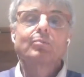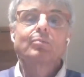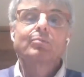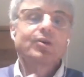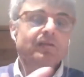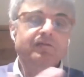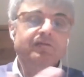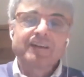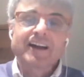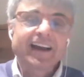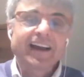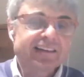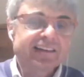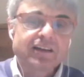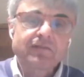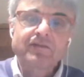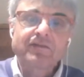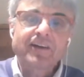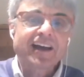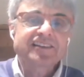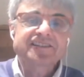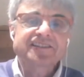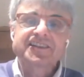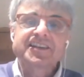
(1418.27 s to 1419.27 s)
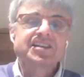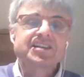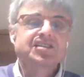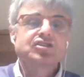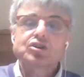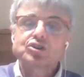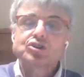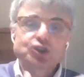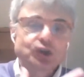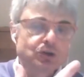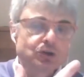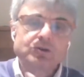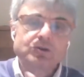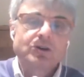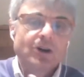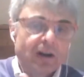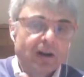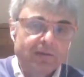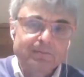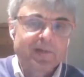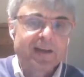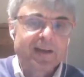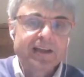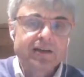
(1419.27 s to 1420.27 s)
prophylactic vaccines should
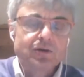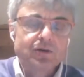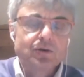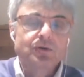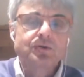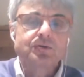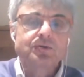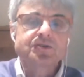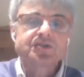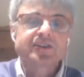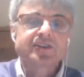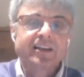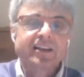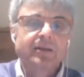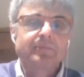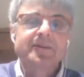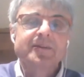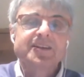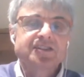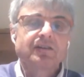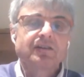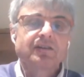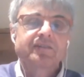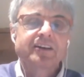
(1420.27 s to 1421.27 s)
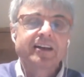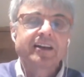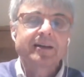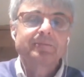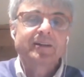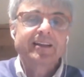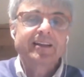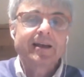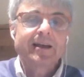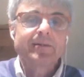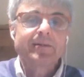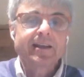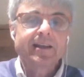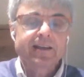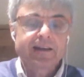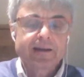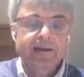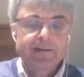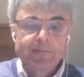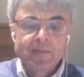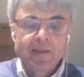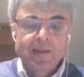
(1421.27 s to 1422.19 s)
not be used in the midst of an epidemic.